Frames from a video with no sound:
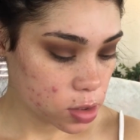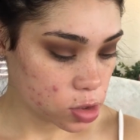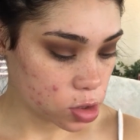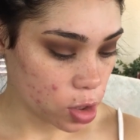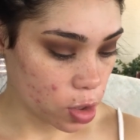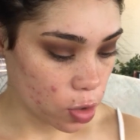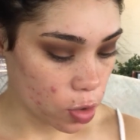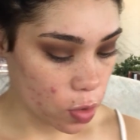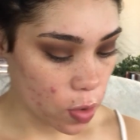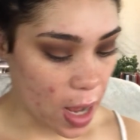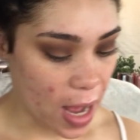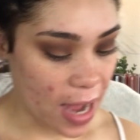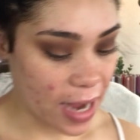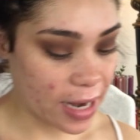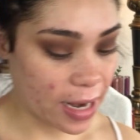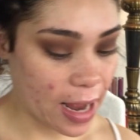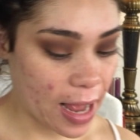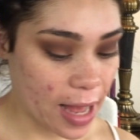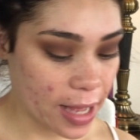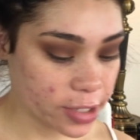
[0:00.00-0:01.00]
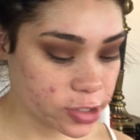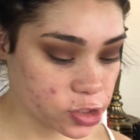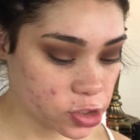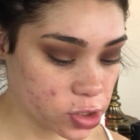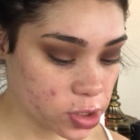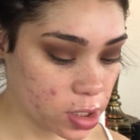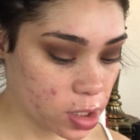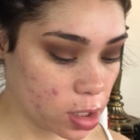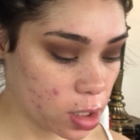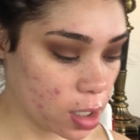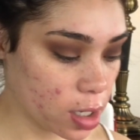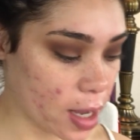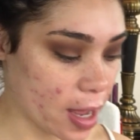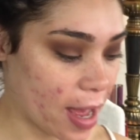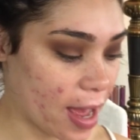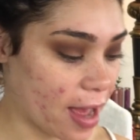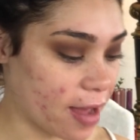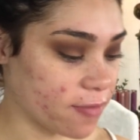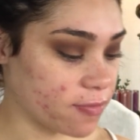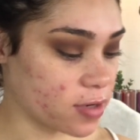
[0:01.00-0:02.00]
So I actually
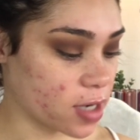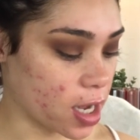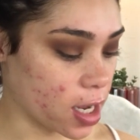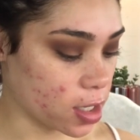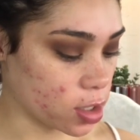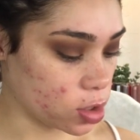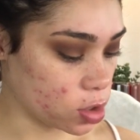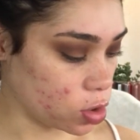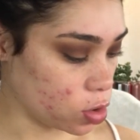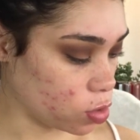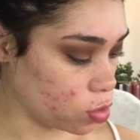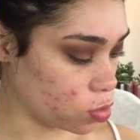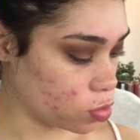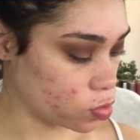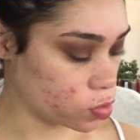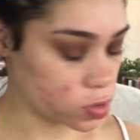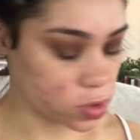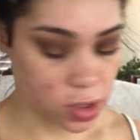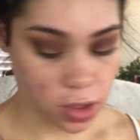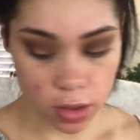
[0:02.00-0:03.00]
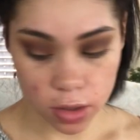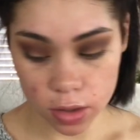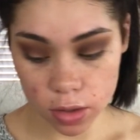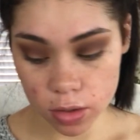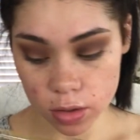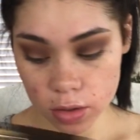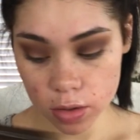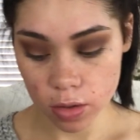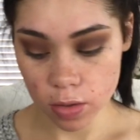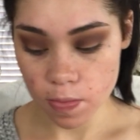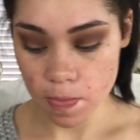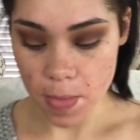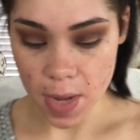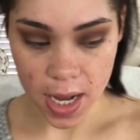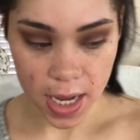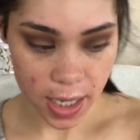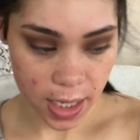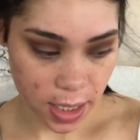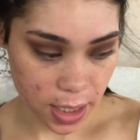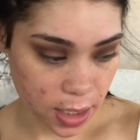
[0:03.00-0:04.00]
have not used
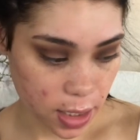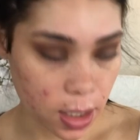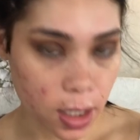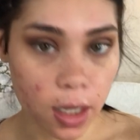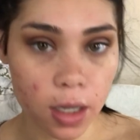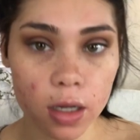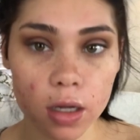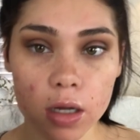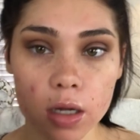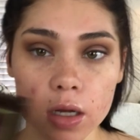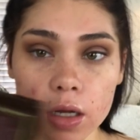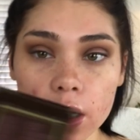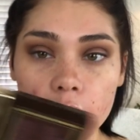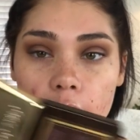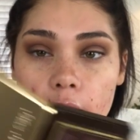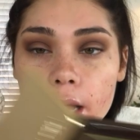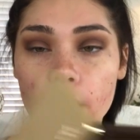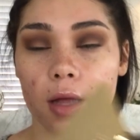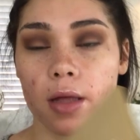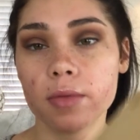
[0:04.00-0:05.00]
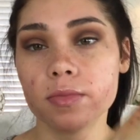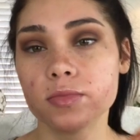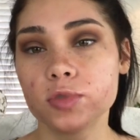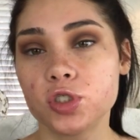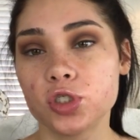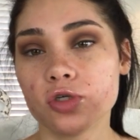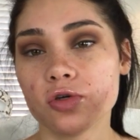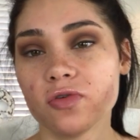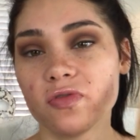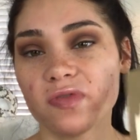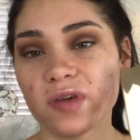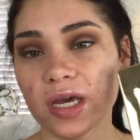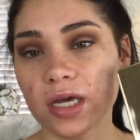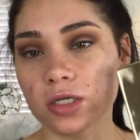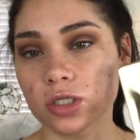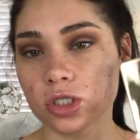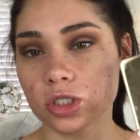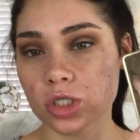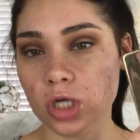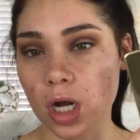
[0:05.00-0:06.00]
my Too
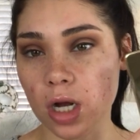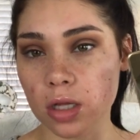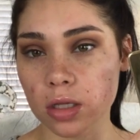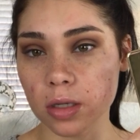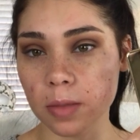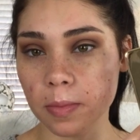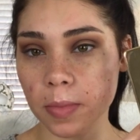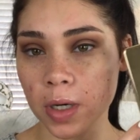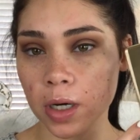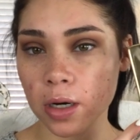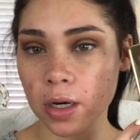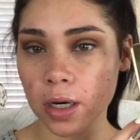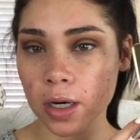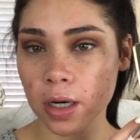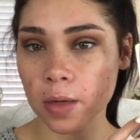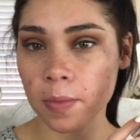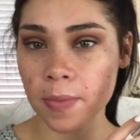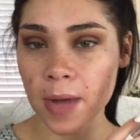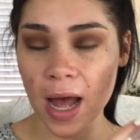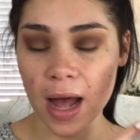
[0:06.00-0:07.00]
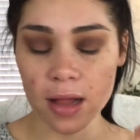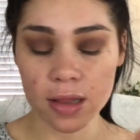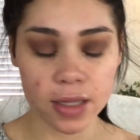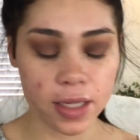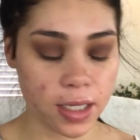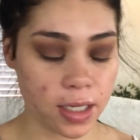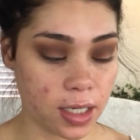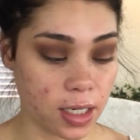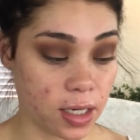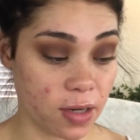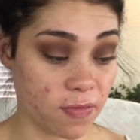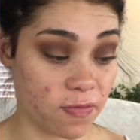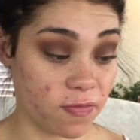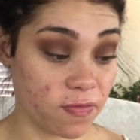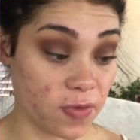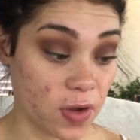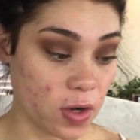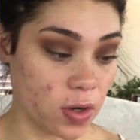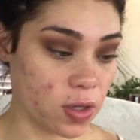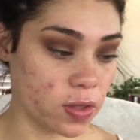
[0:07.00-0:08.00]
Faced chocolate bar palette in a
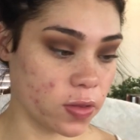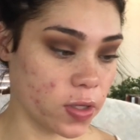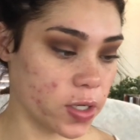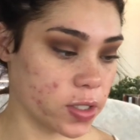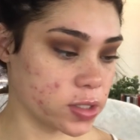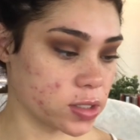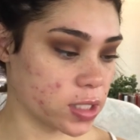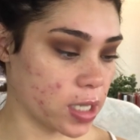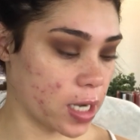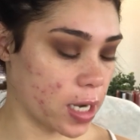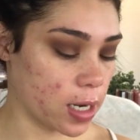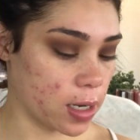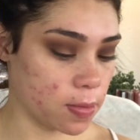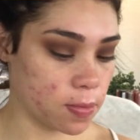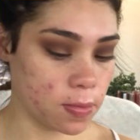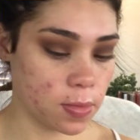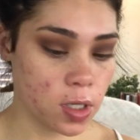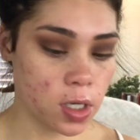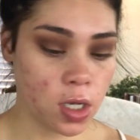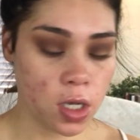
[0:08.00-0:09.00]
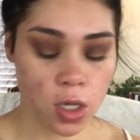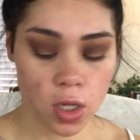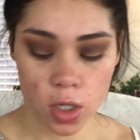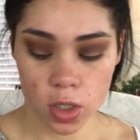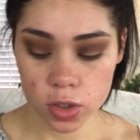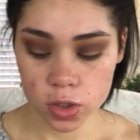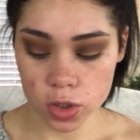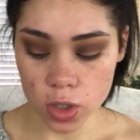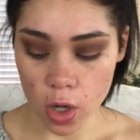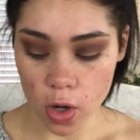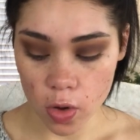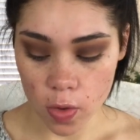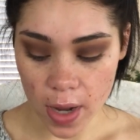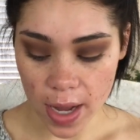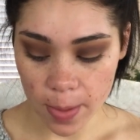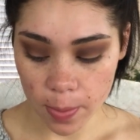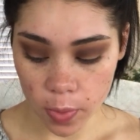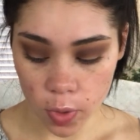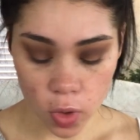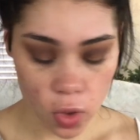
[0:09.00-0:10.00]
very long time. So
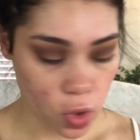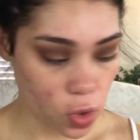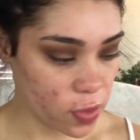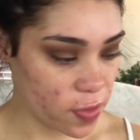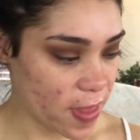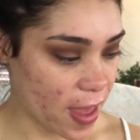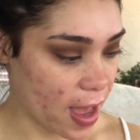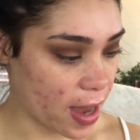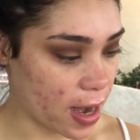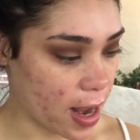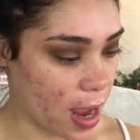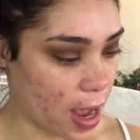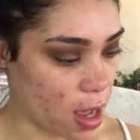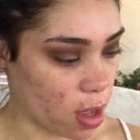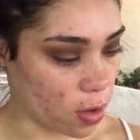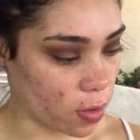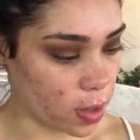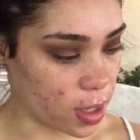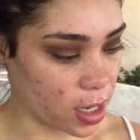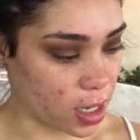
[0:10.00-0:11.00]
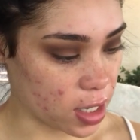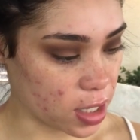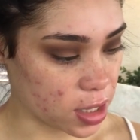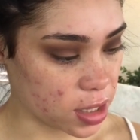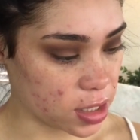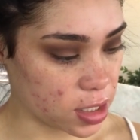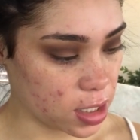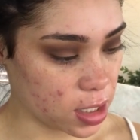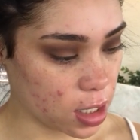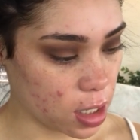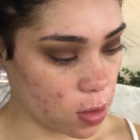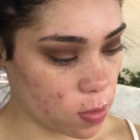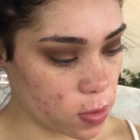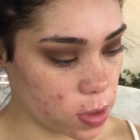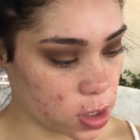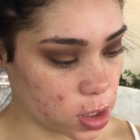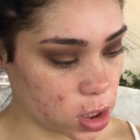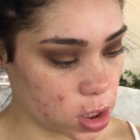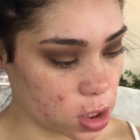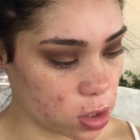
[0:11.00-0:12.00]
I pulled that out and I think I
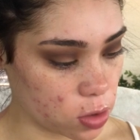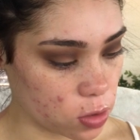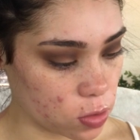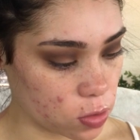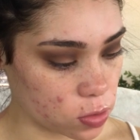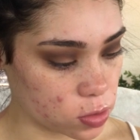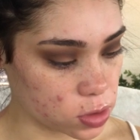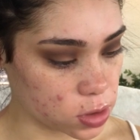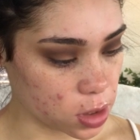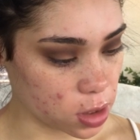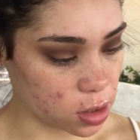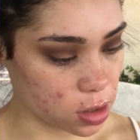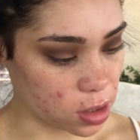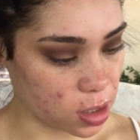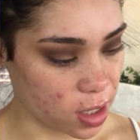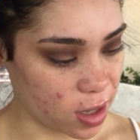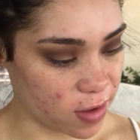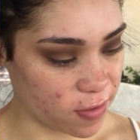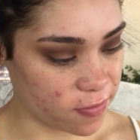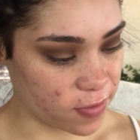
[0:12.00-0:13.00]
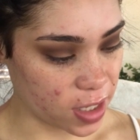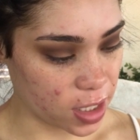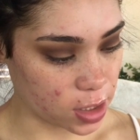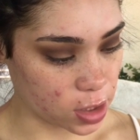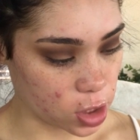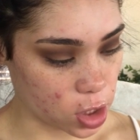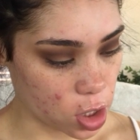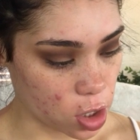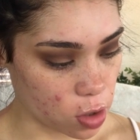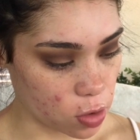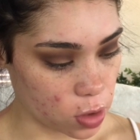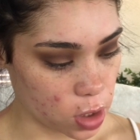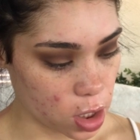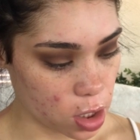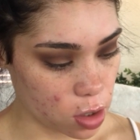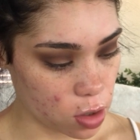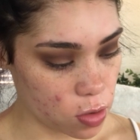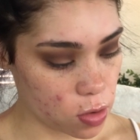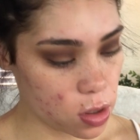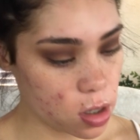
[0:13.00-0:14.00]
want to use Love and
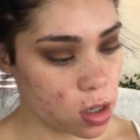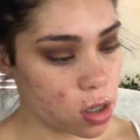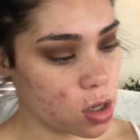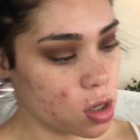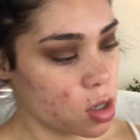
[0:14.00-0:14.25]
Cocoa,